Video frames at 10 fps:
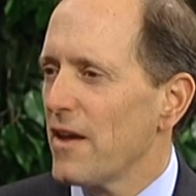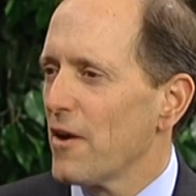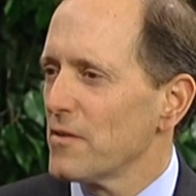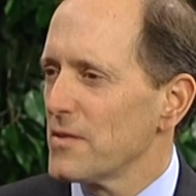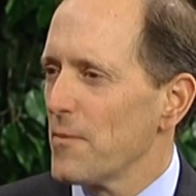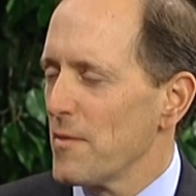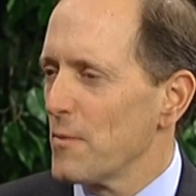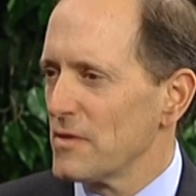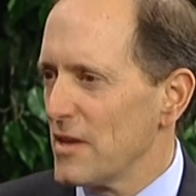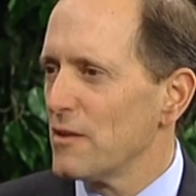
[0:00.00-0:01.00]
are some of the
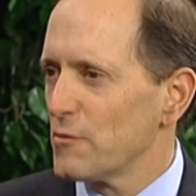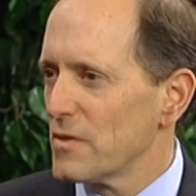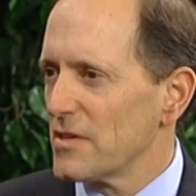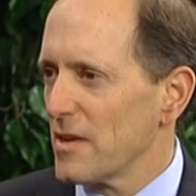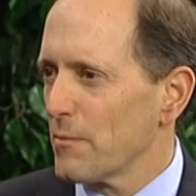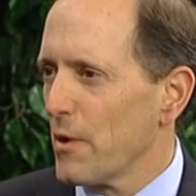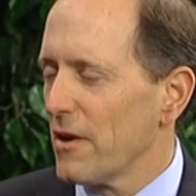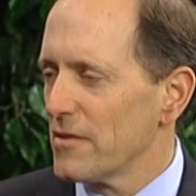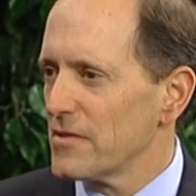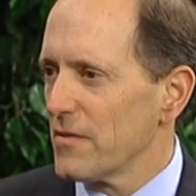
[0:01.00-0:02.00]
most interesting
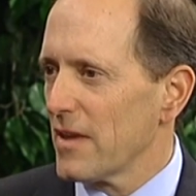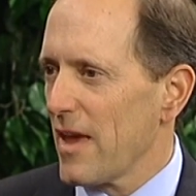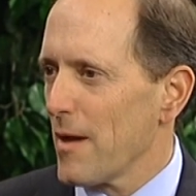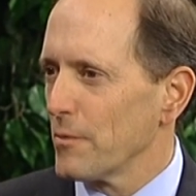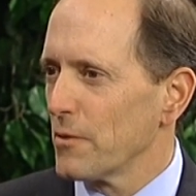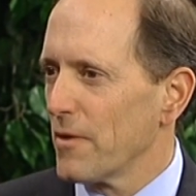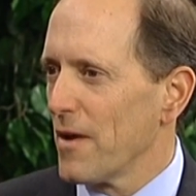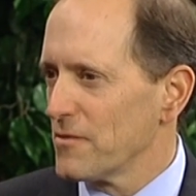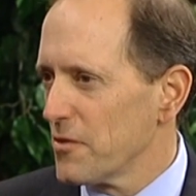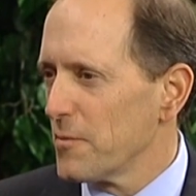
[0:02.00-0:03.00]
parts of the Capitol
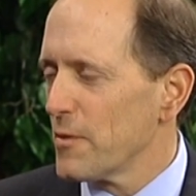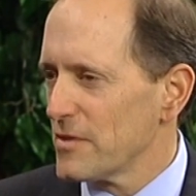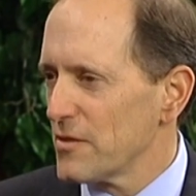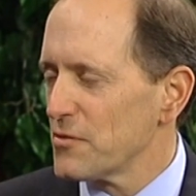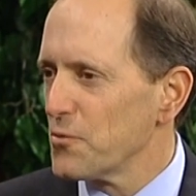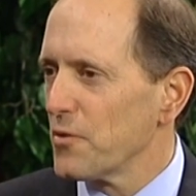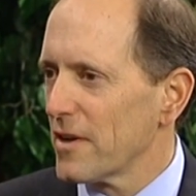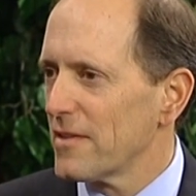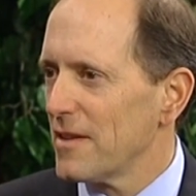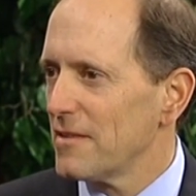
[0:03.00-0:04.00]
grounds, or the most
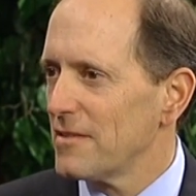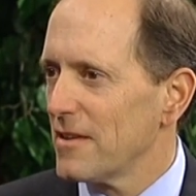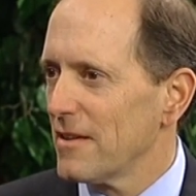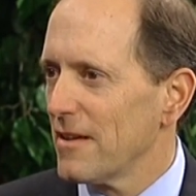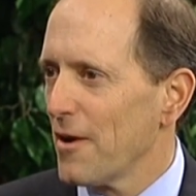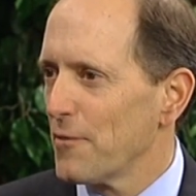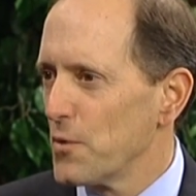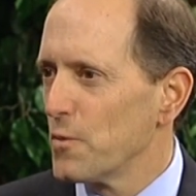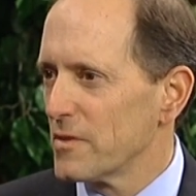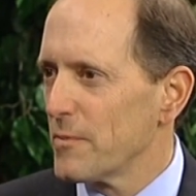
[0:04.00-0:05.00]
historic, that our
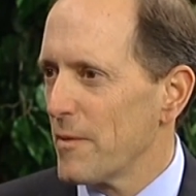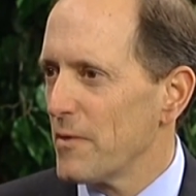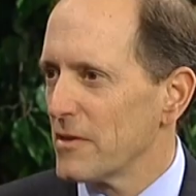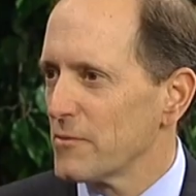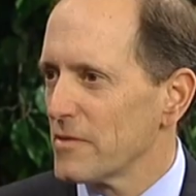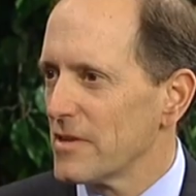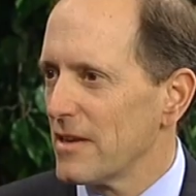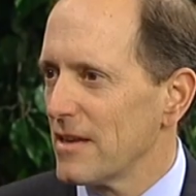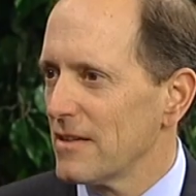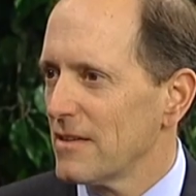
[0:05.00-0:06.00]
viewers might be interested in?